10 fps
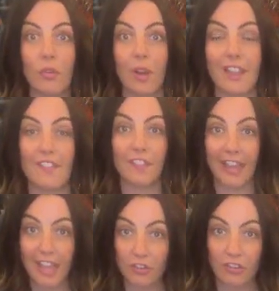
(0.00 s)
for a
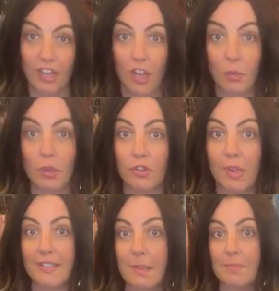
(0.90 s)
flash sale. We're
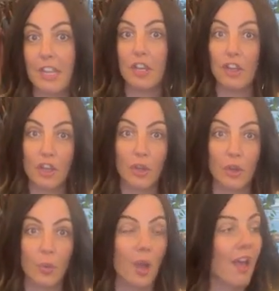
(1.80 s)
doing something
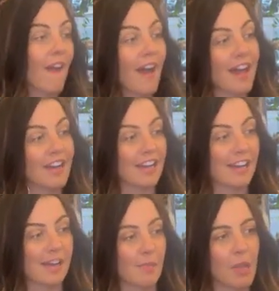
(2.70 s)
new.
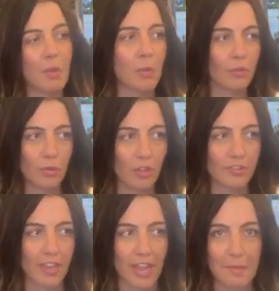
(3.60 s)
Um, and we won't do it all the
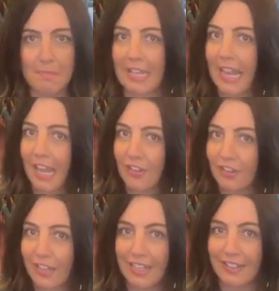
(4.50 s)
time, but
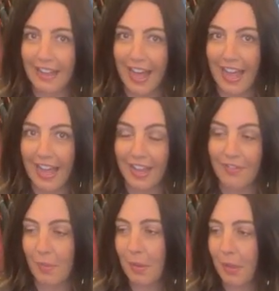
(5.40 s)
occasionally in a
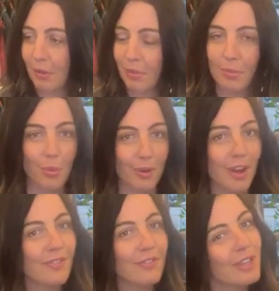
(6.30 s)
live, we want to reward
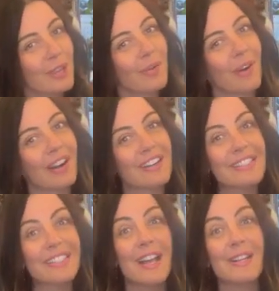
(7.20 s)
our
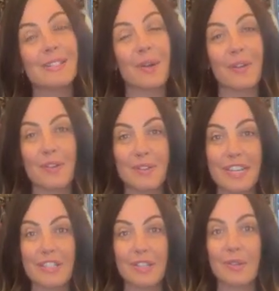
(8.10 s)
viewers. So if you
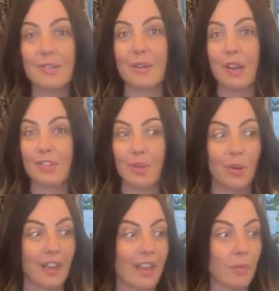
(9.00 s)
stay tuned and watch the
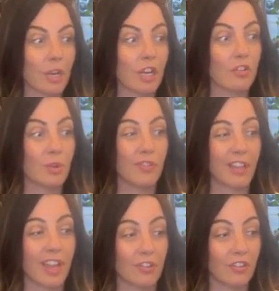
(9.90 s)
whole live, we're going to do a
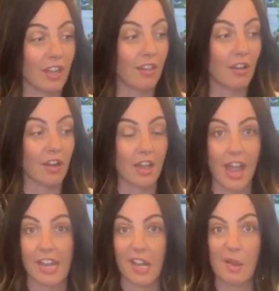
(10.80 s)
flash sale on an
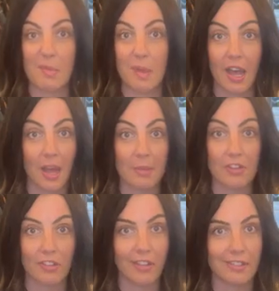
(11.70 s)
item um, and
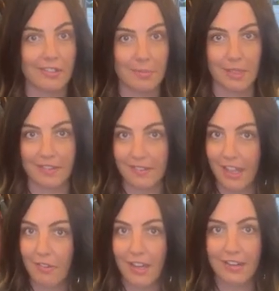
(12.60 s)
just like deeply
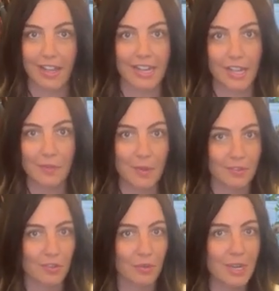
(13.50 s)
discount it and kind of give you
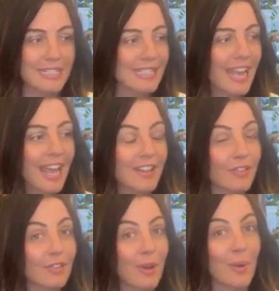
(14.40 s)
guys a treat.
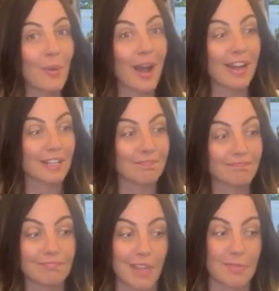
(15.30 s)
So um,
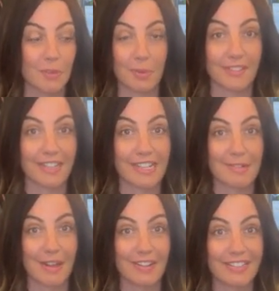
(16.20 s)
I'm super excited
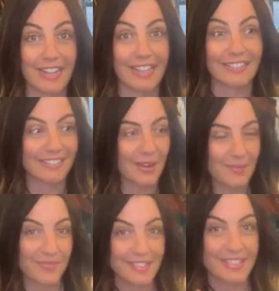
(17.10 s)
about it today. So
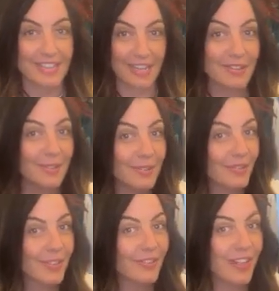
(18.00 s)
stay tuned for the